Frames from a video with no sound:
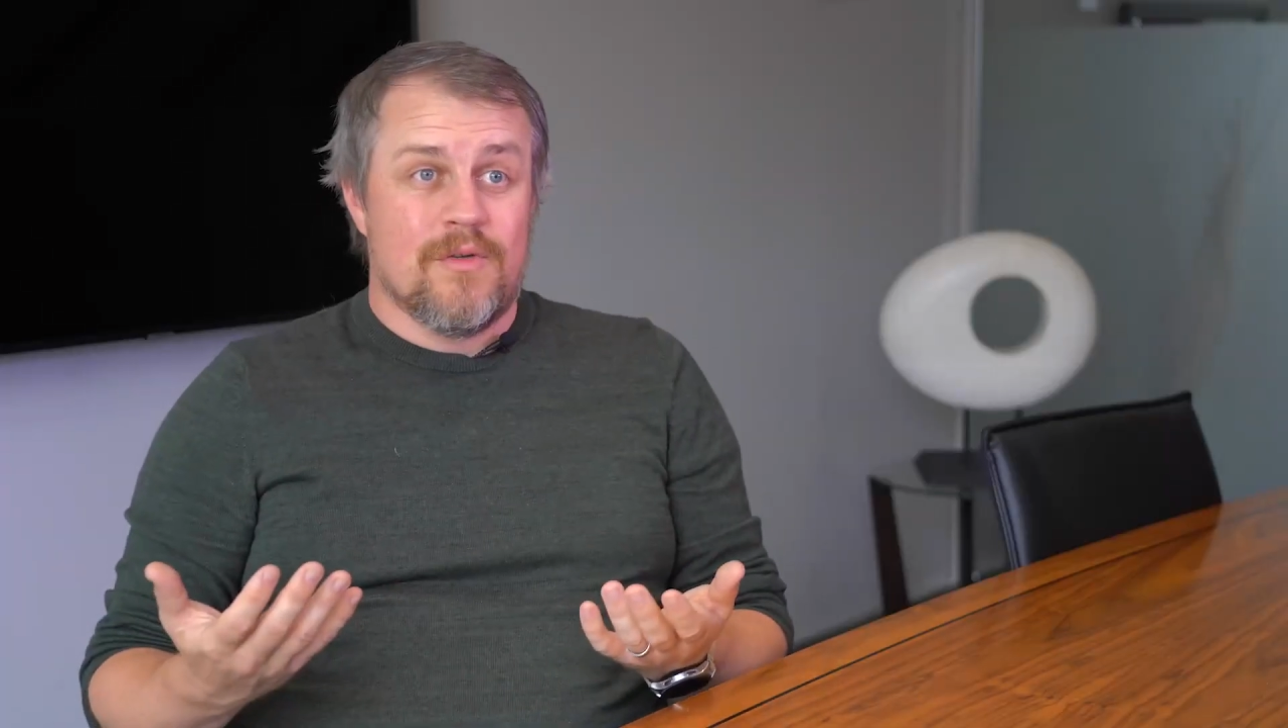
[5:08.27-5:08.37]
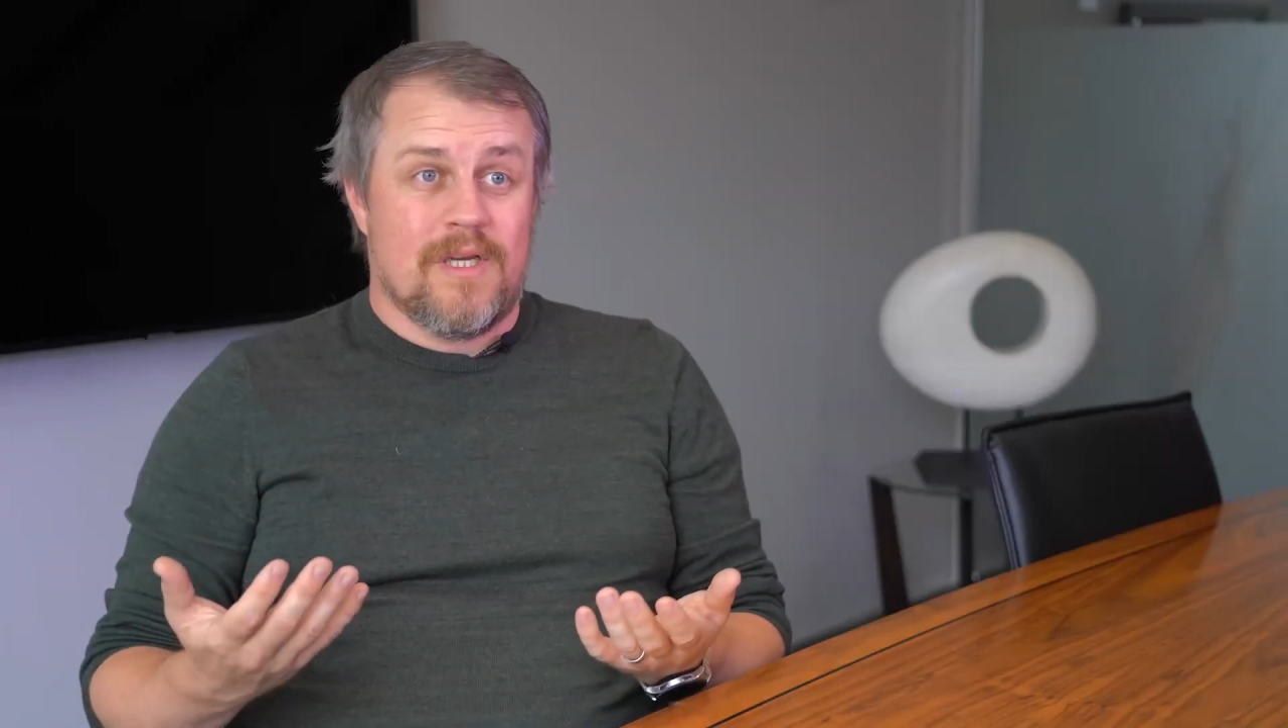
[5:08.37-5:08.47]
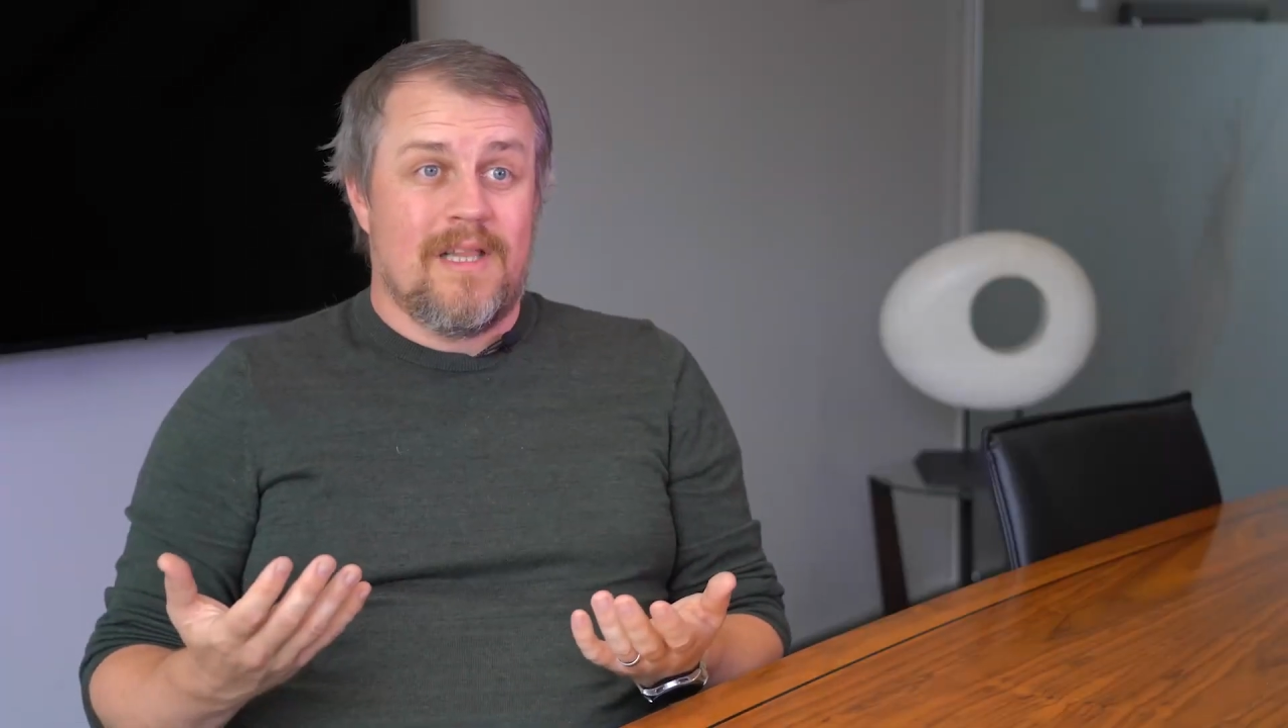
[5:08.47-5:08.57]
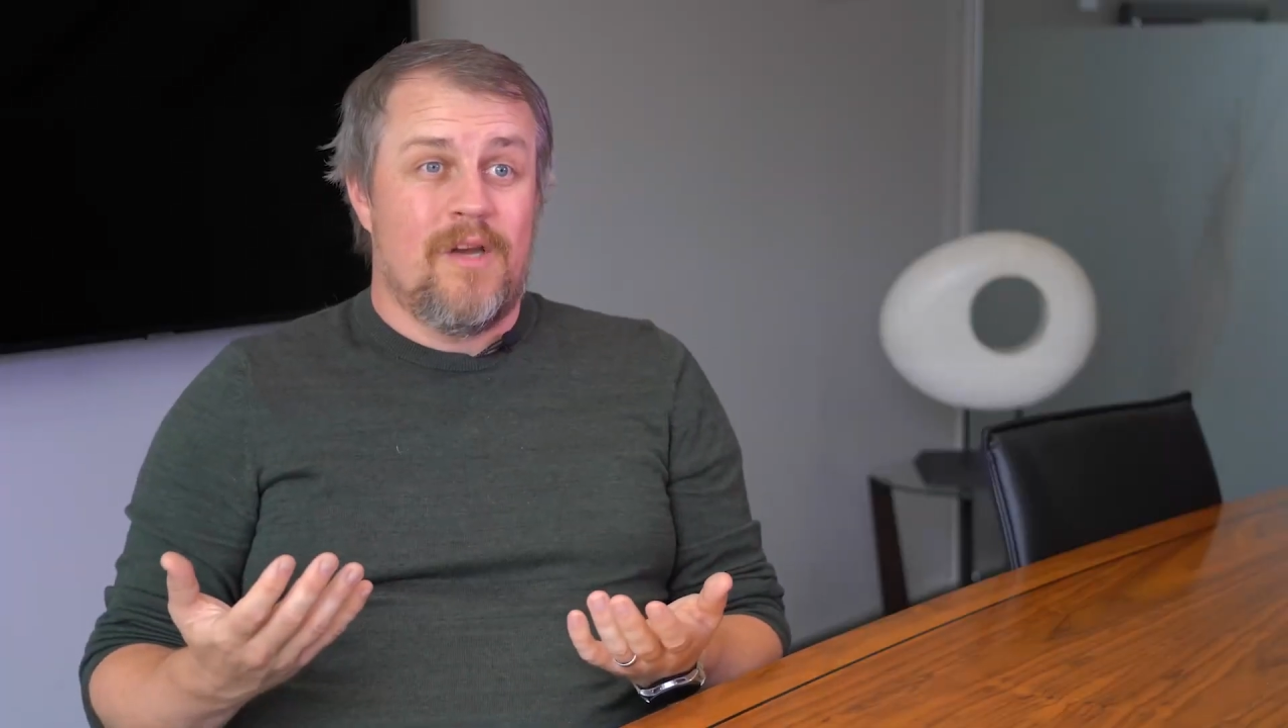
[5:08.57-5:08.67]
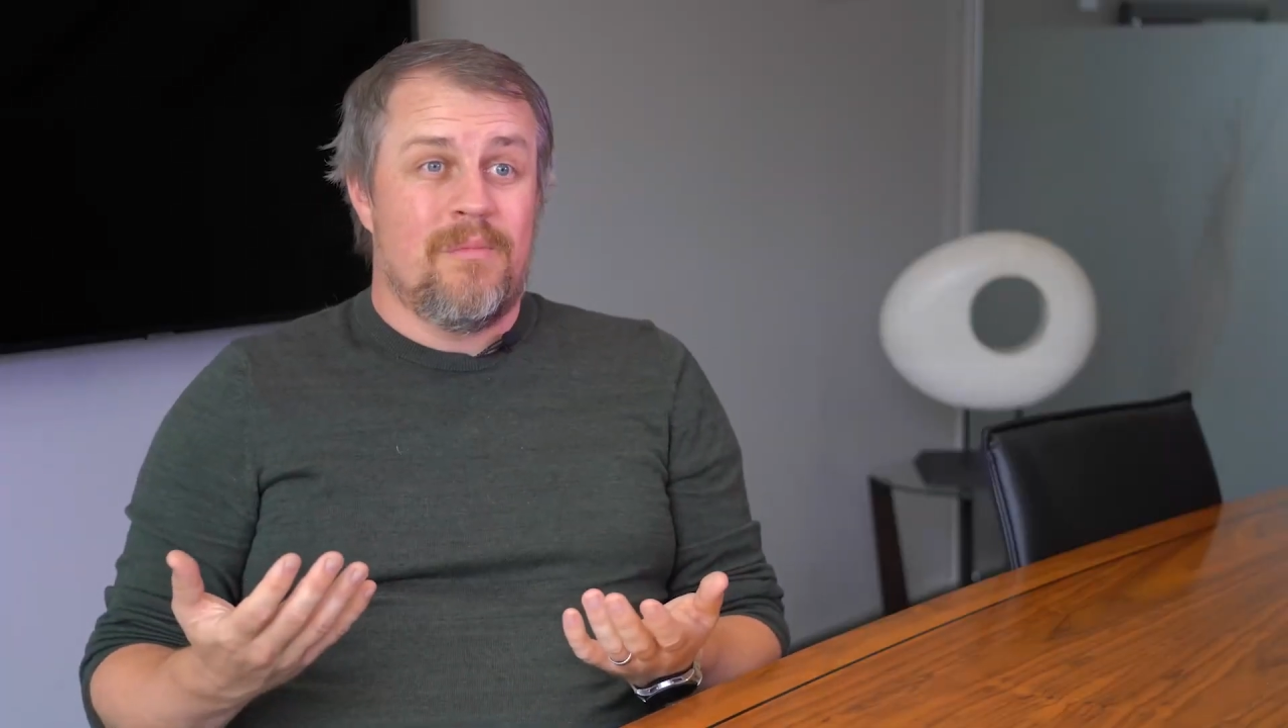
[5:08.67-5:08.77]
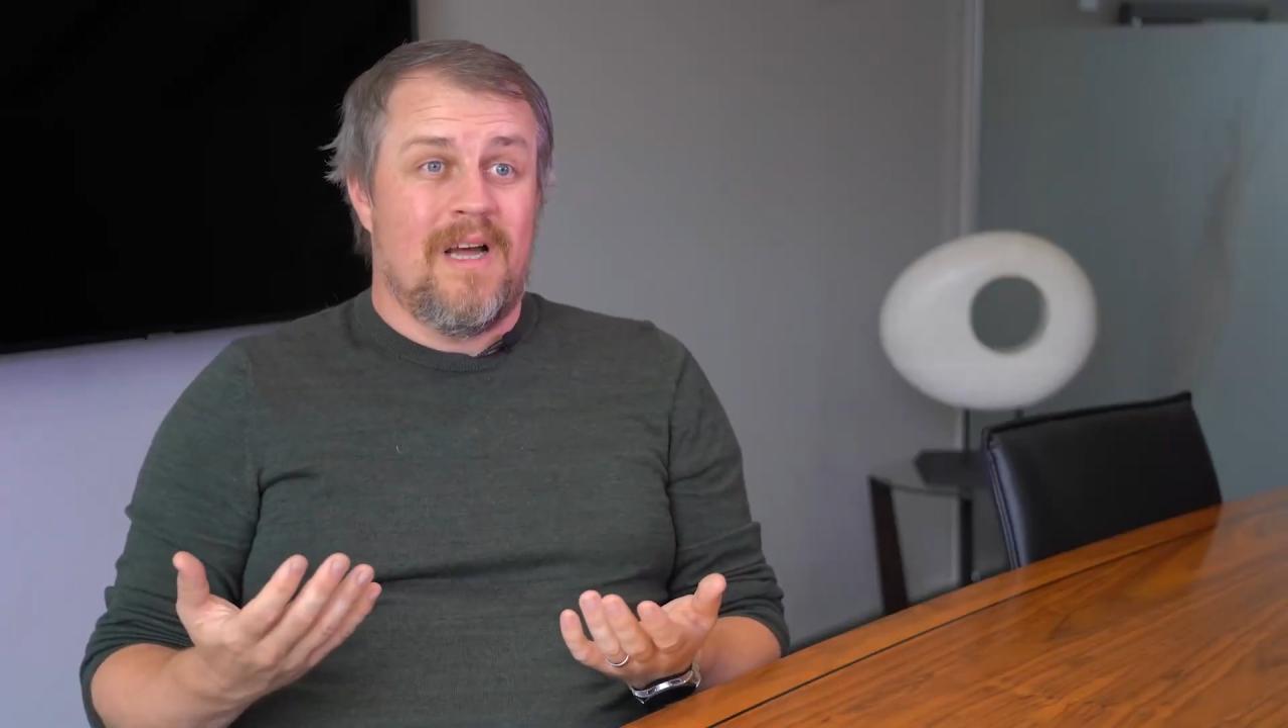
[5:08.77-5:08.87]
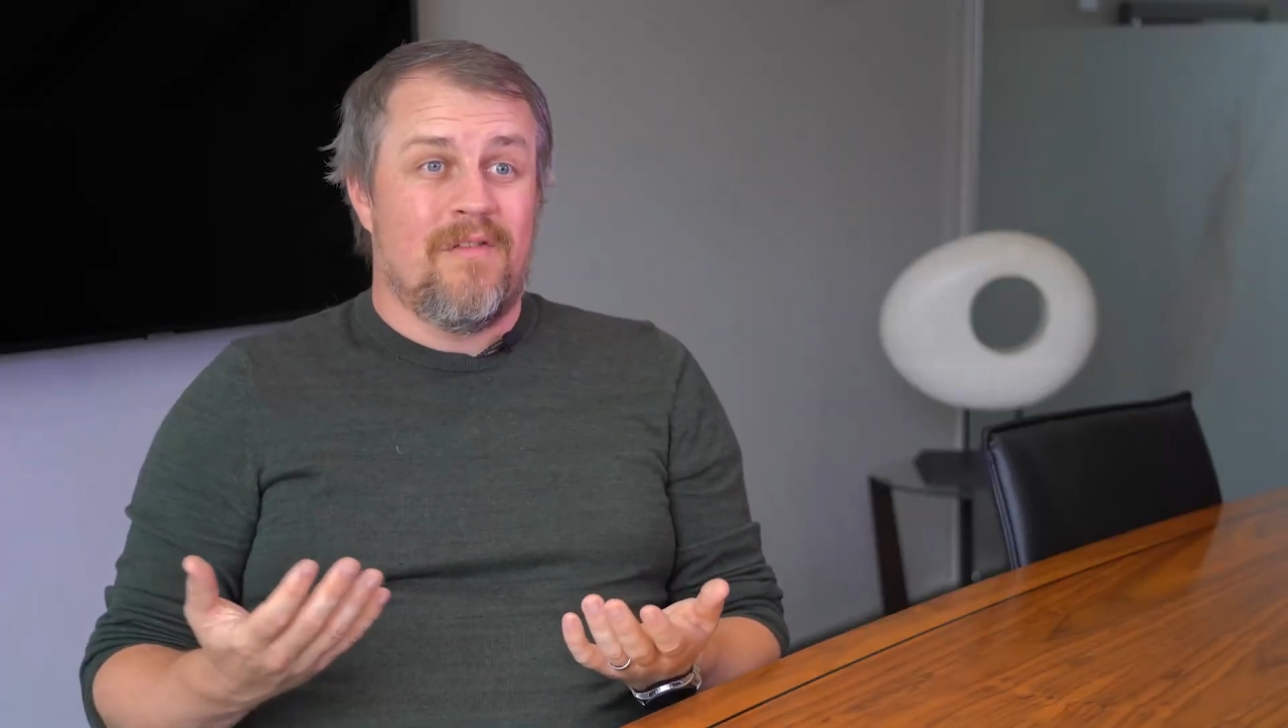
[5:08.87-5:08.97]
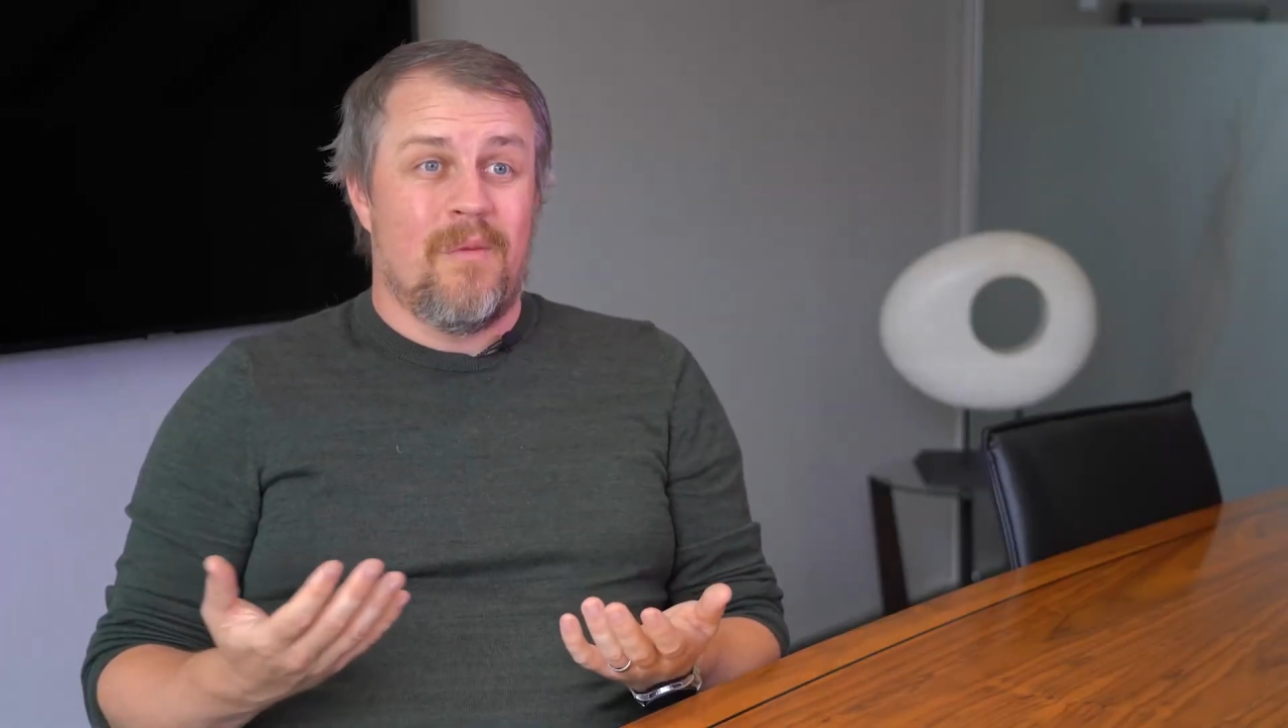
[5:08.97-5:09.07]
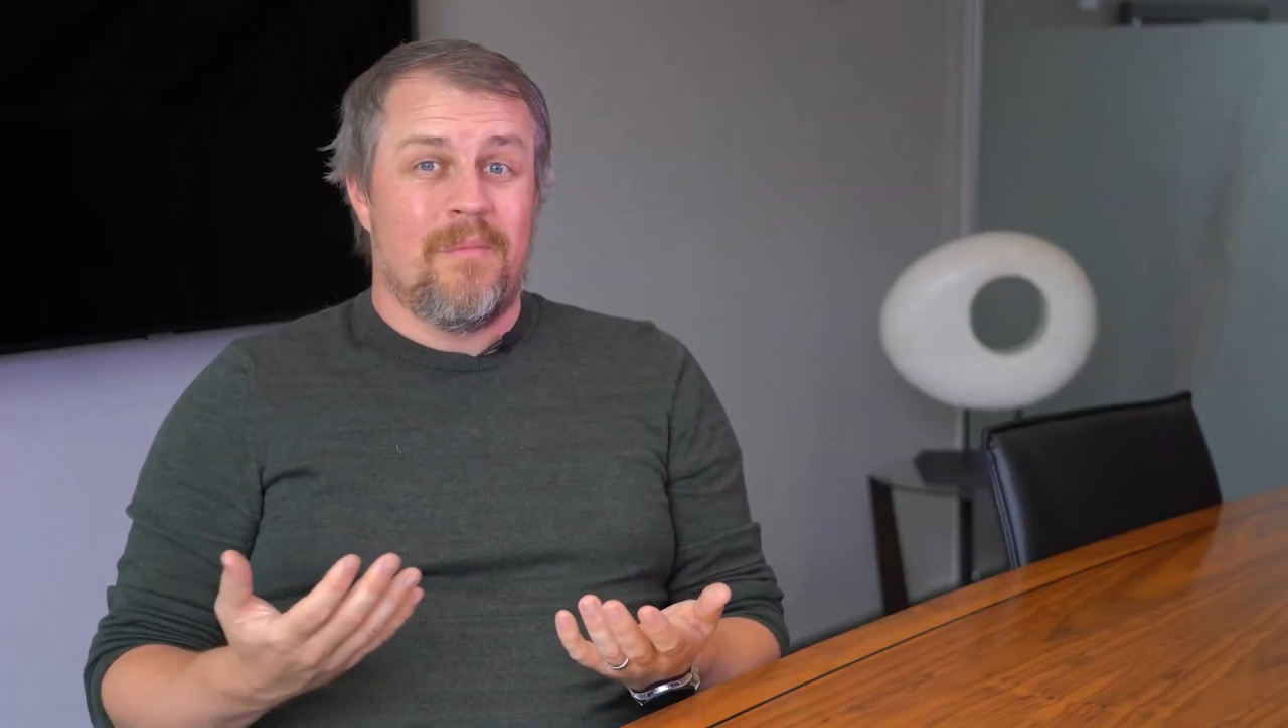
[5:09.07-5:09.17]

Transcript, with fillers: as a cloud platform,